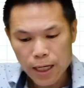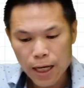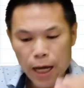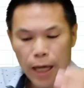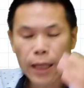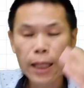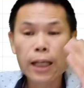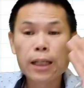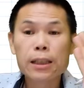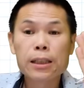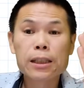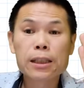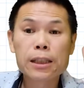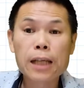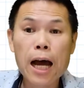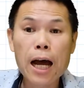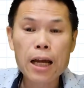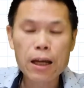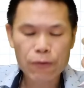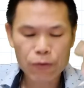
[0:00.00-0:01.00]
And then
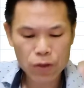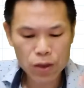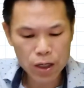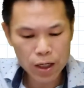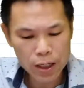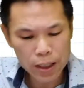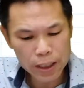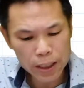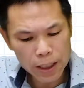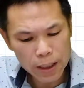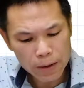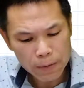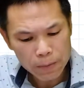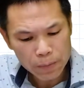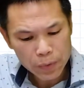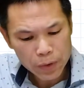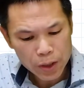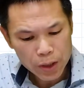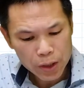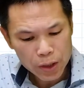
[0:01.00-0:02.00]
sine of 30.
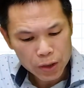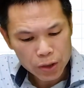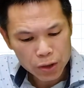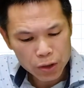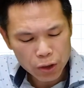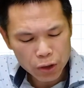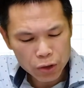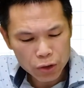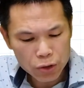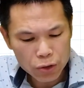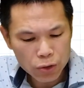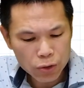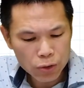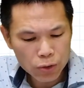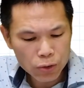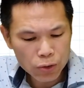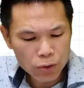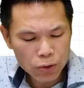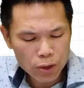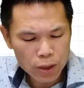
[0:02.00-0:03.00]
So
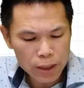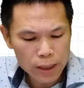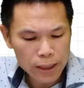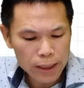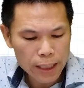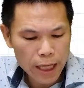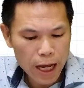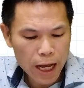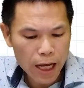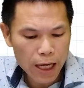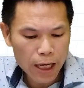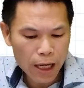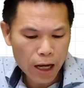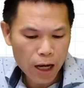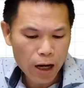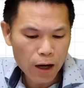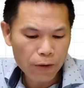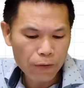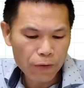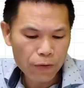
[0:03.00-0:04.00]
2 sine
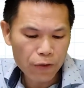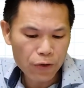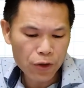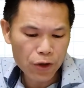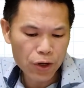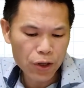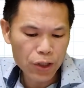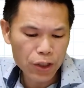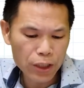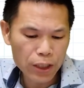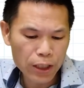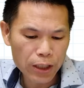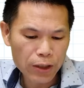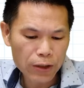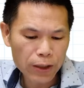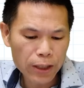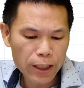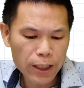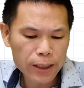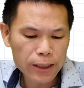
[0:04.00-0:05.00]
of 30
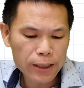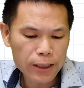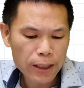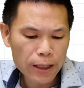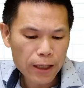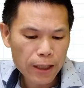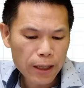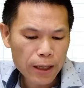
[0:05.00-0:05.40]
degrees.